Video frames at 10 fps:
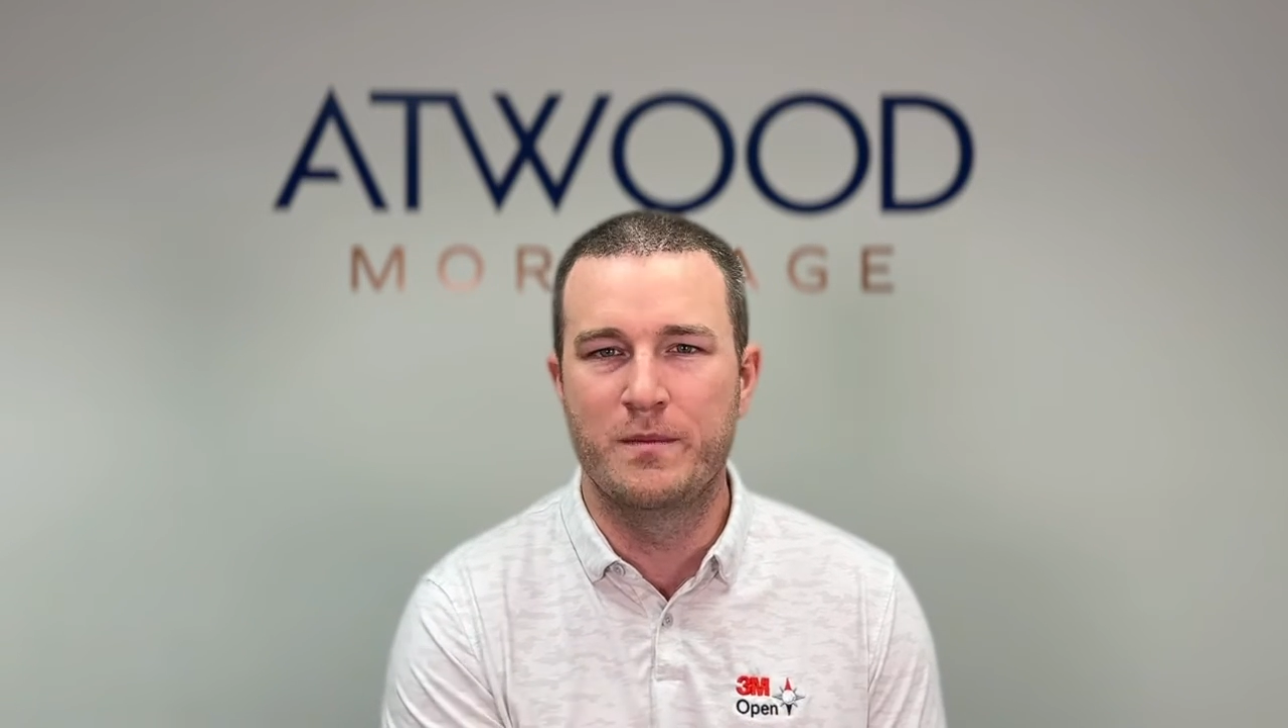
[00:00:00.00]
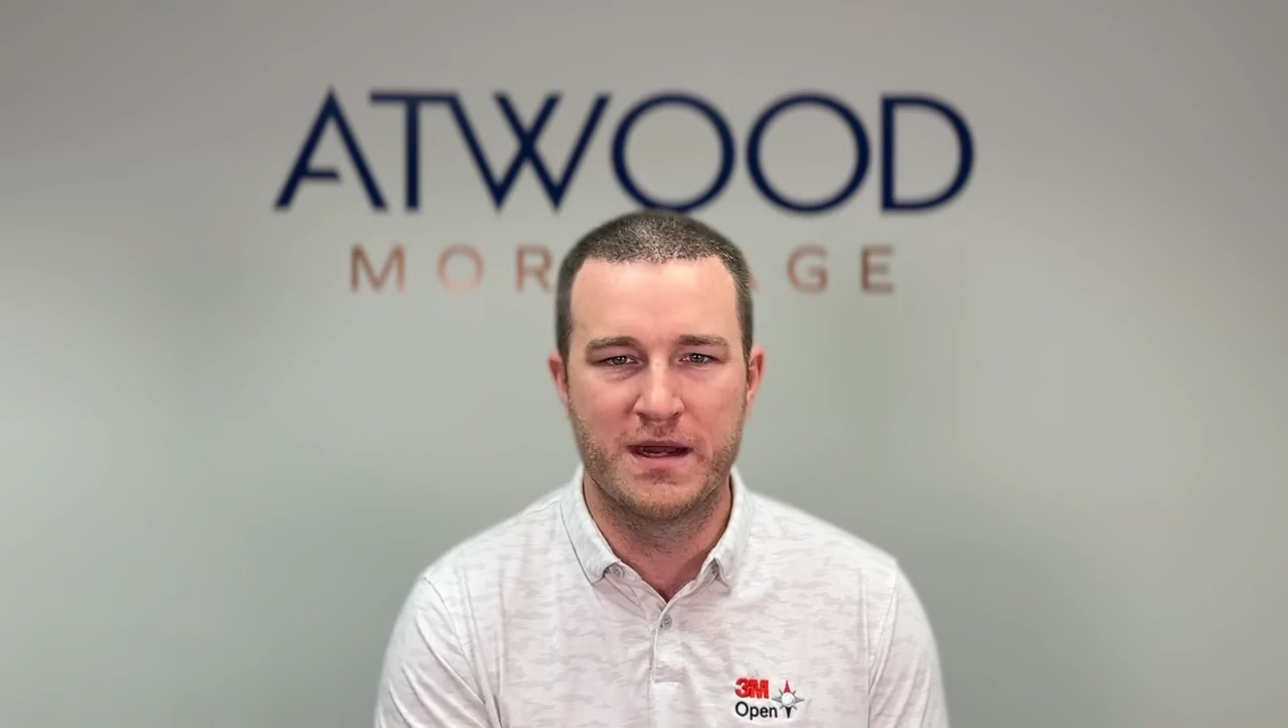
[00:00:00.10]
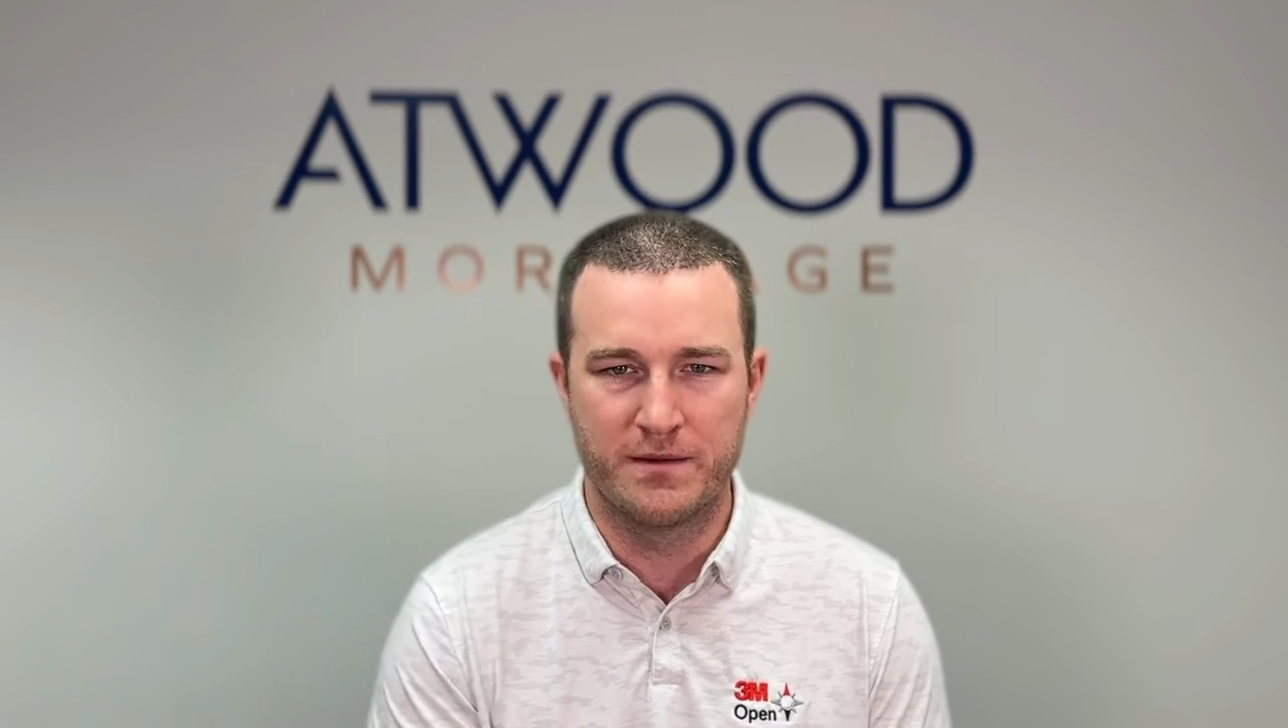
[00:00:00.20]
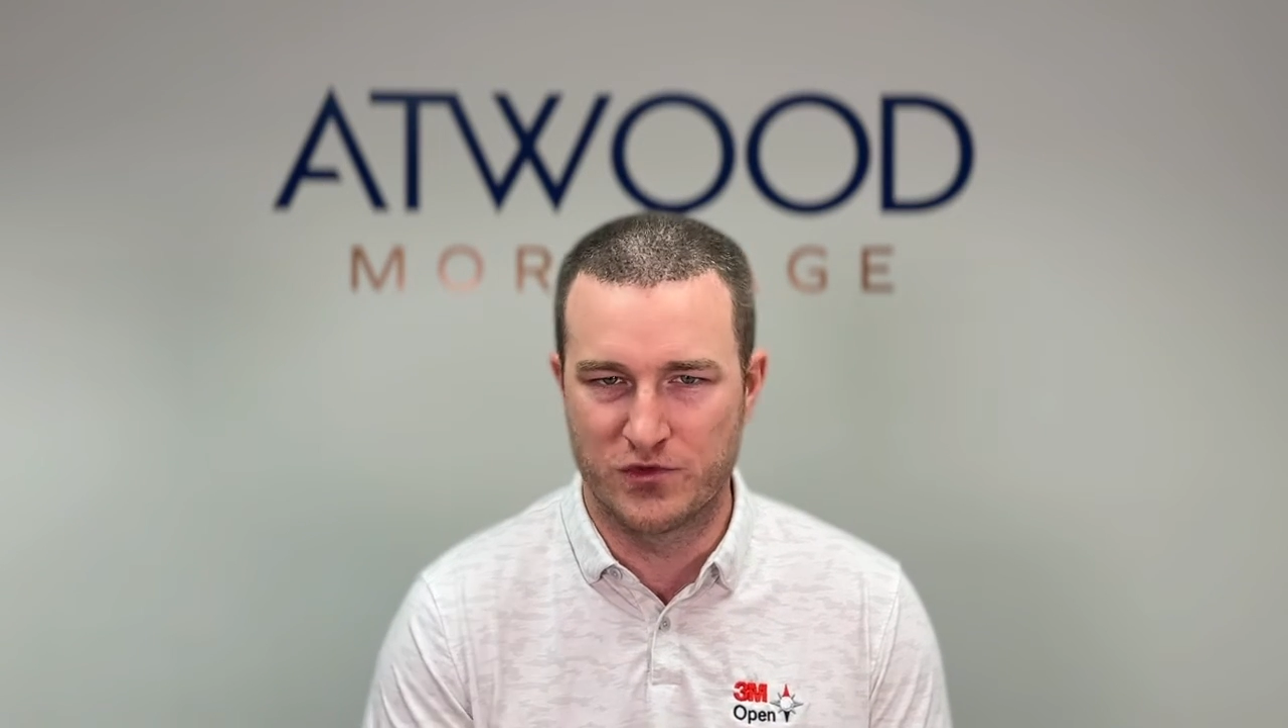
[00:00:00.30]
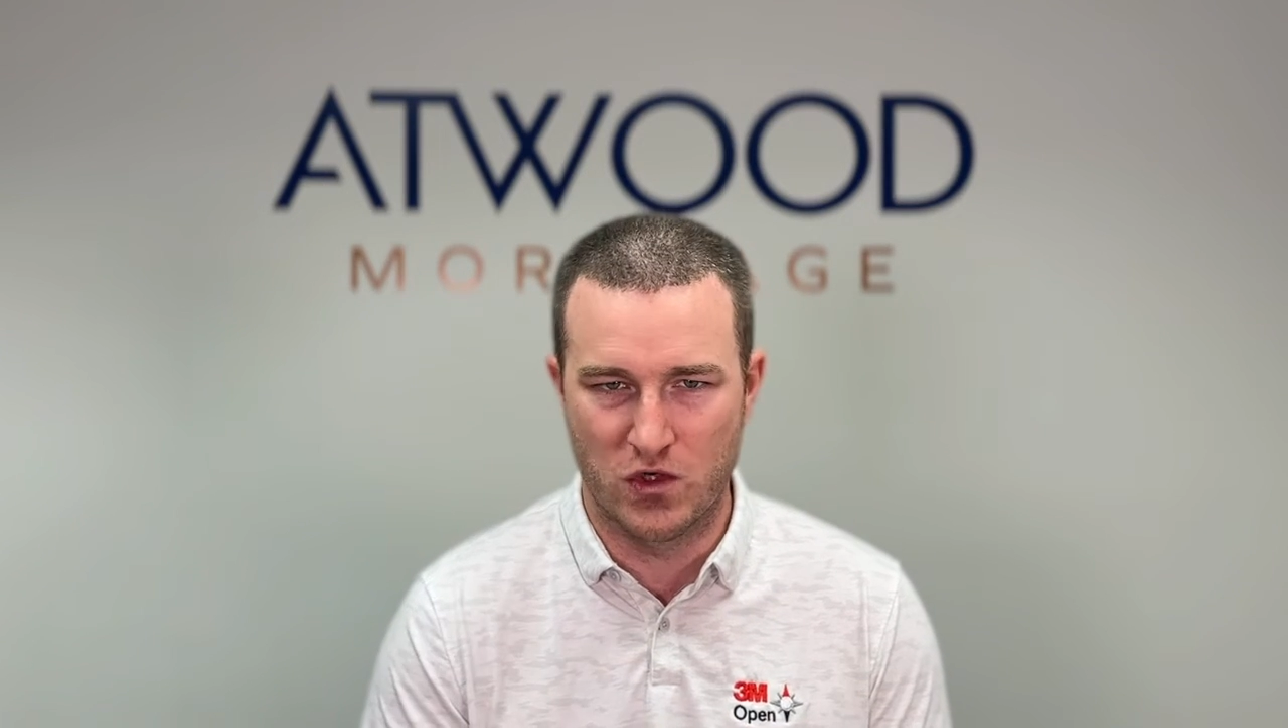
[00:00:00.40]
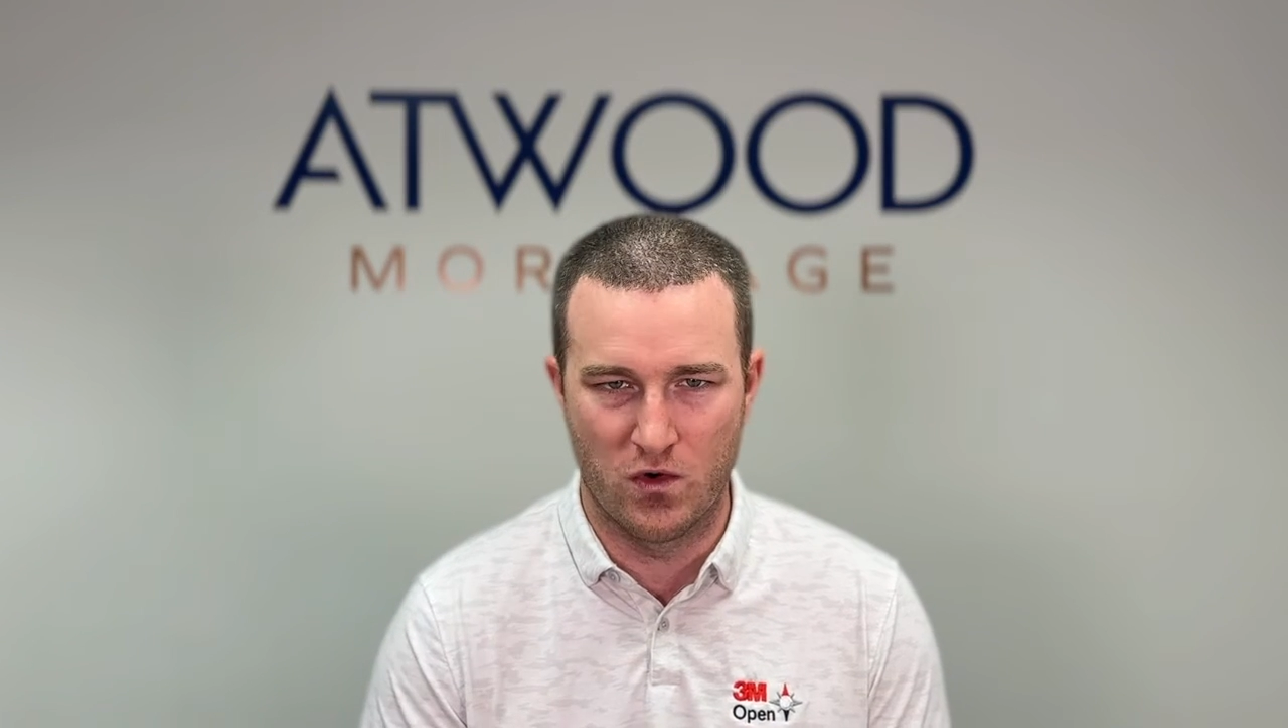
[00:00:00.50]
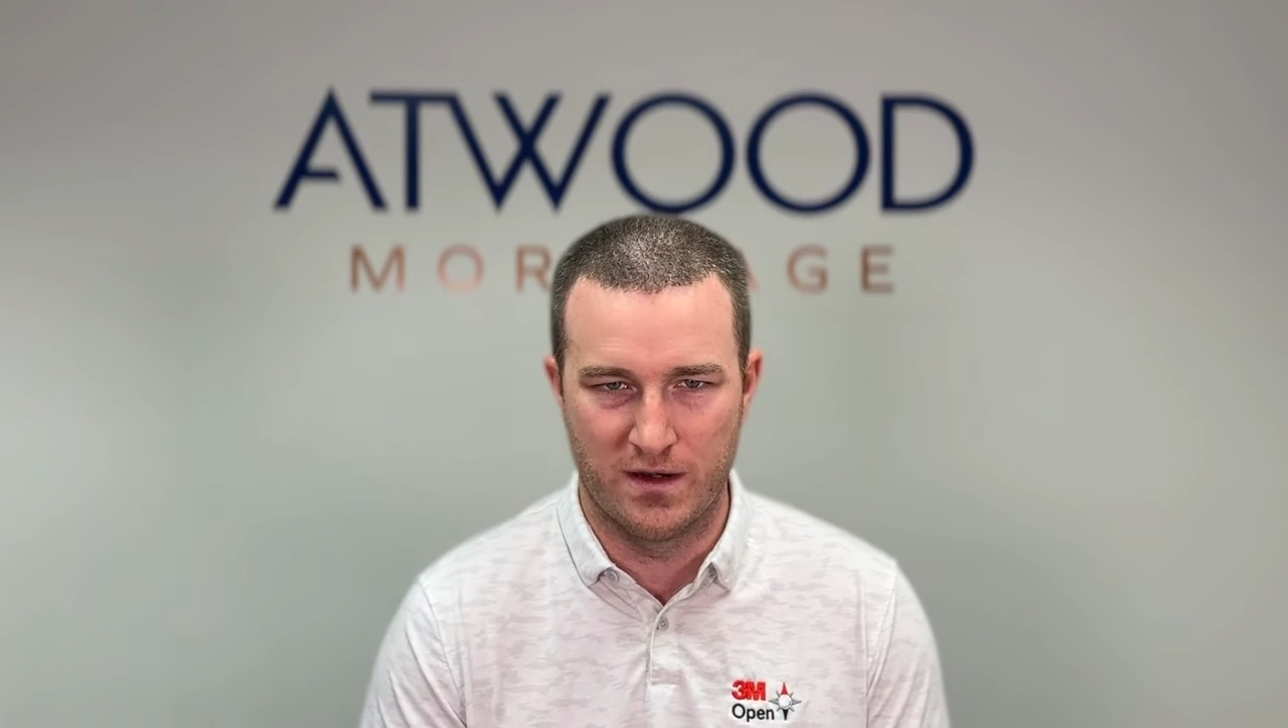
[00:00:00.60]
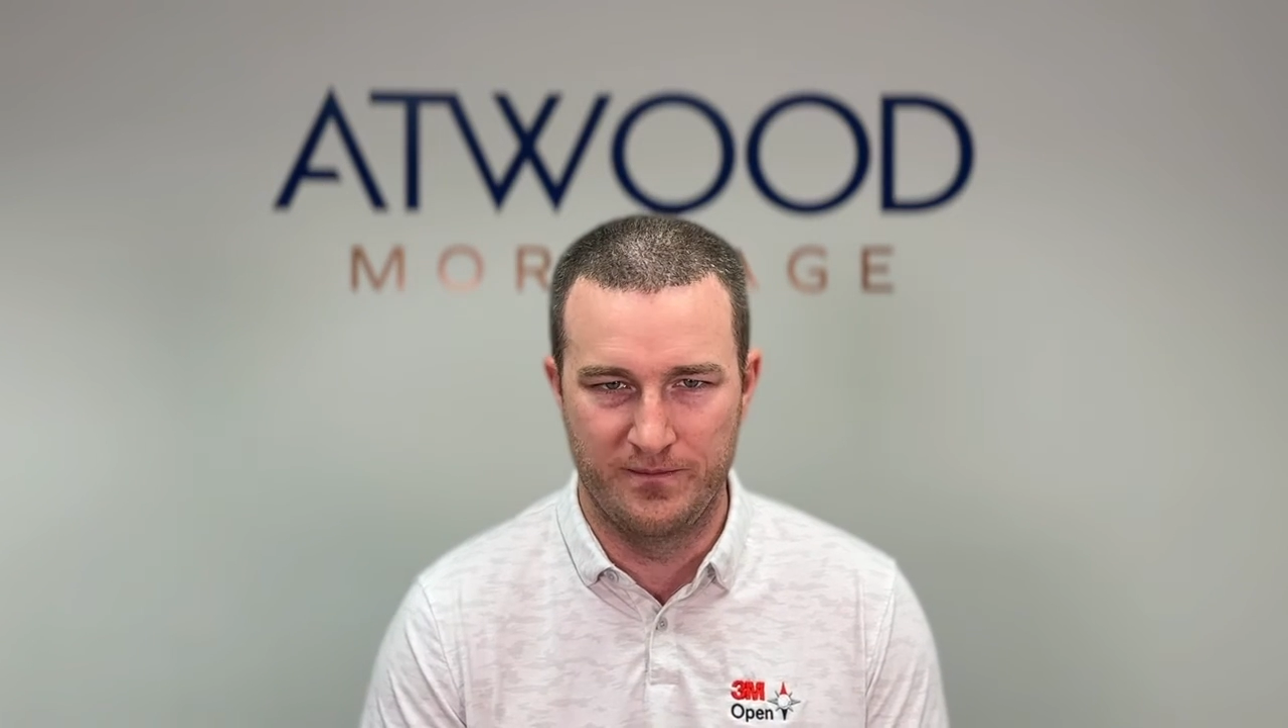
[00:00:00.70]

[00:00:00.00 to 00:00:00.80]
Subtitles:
minimum score.